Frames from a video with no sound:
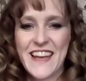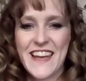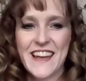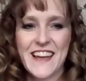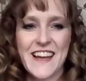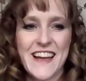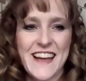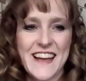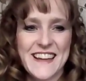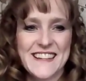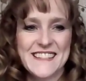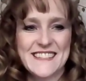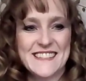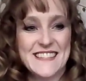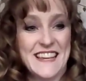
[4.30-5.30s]
Hey
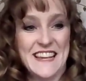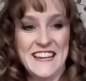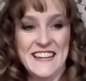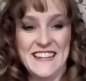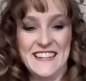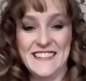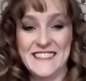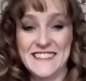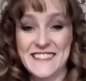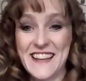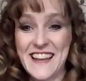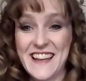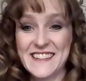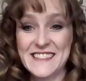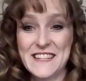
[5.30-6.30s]
guys, is
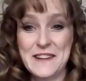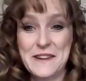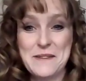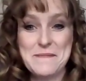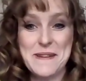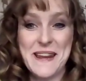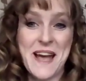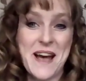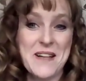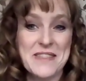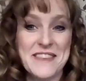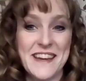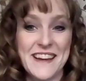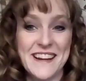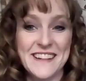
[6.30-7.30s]
there anybody
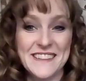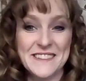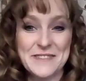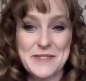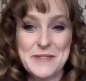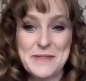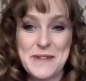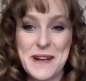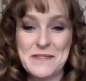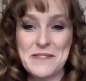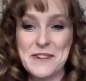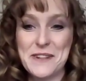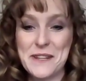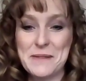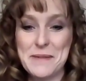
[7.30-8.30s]
out there? We'll
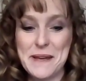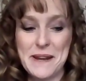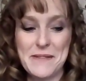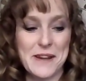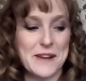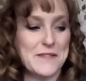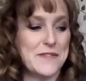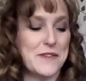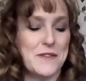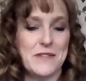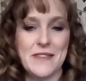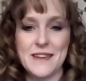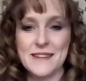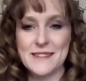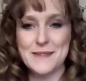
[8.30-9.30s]
wait for a little bit. I've got a
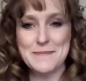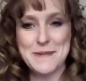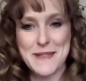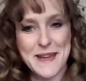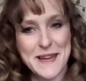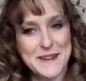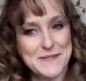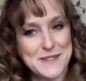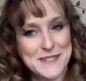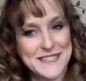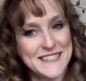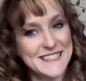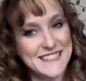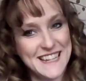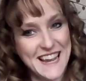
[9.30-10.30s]
few things planned for
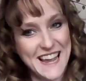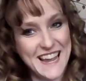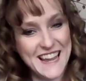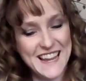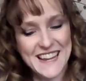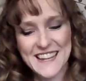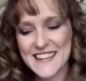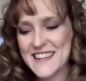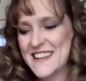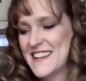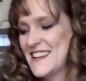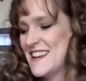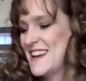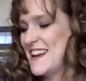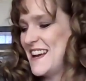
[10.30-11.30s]
today.
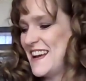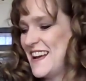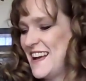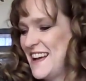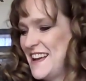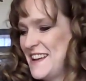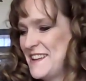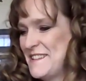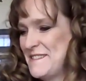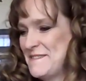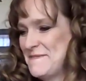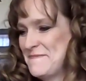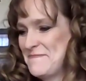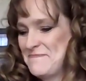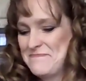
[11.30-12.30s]

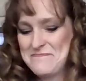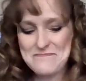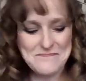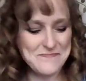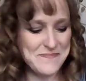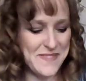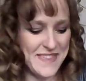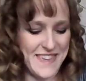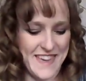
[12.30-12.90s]
Um,